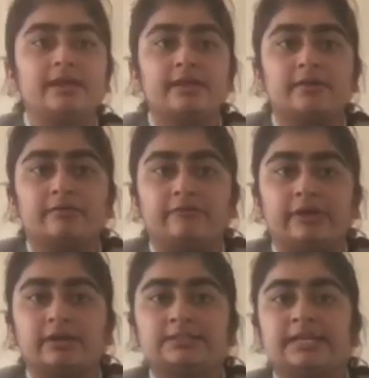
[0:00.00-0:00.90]
where
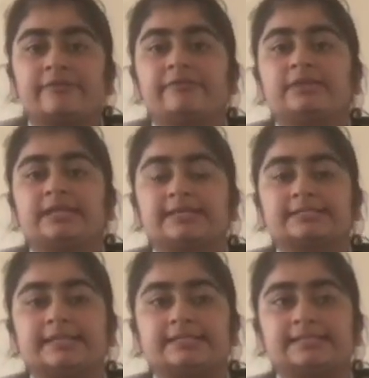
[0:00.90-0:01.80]
deferred tax
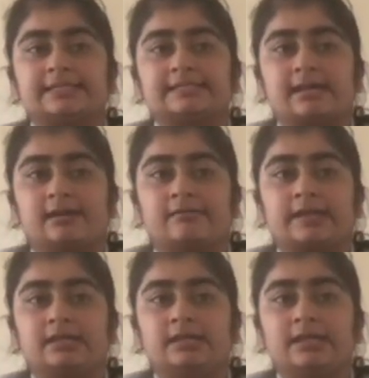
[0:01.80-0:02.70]
assets are
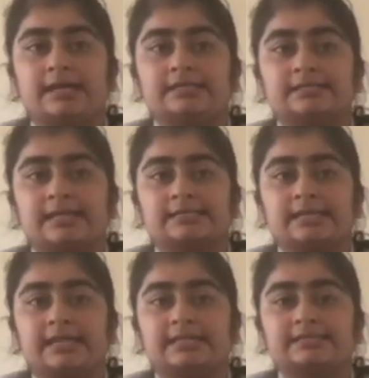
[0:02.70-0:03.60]
recognized as an
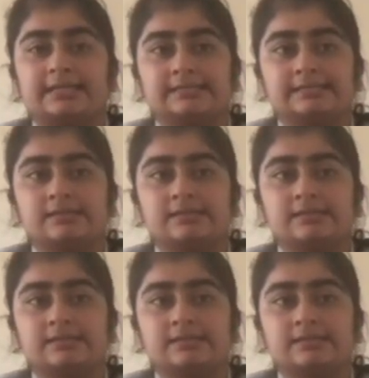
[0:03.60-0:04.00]
assets